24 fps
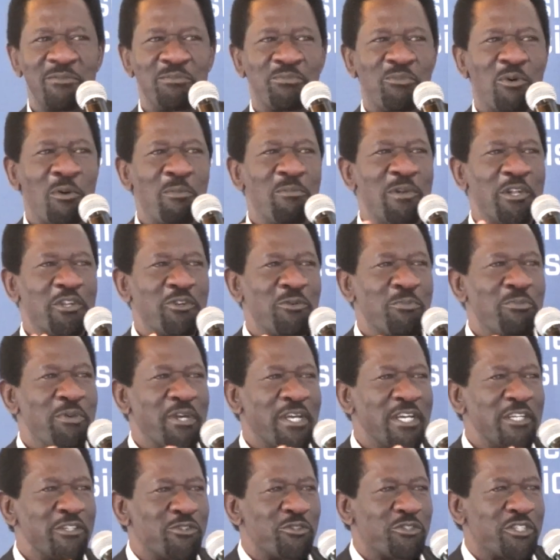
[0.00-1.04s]
probably you
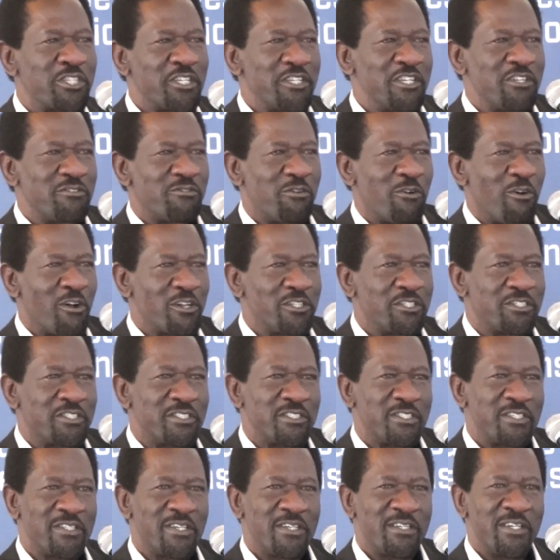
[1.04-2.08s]
begin to see defaults
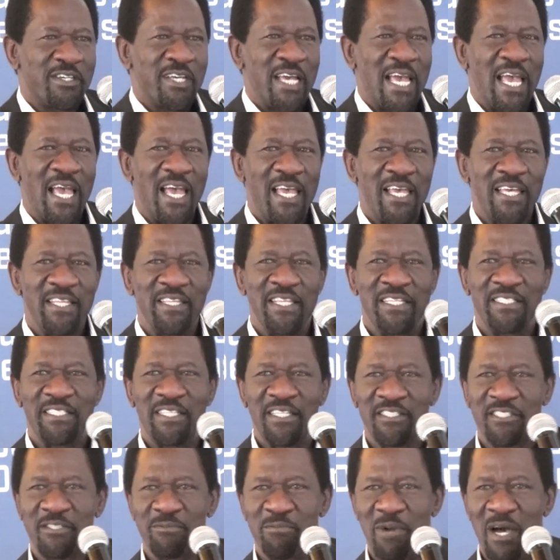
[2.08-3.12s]
in the
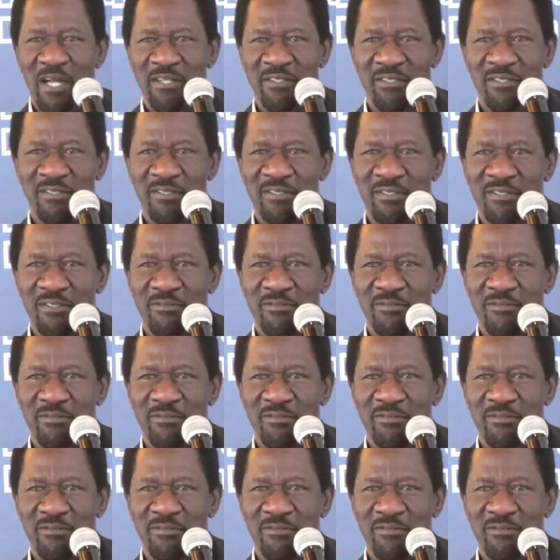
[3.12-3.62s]
6th month.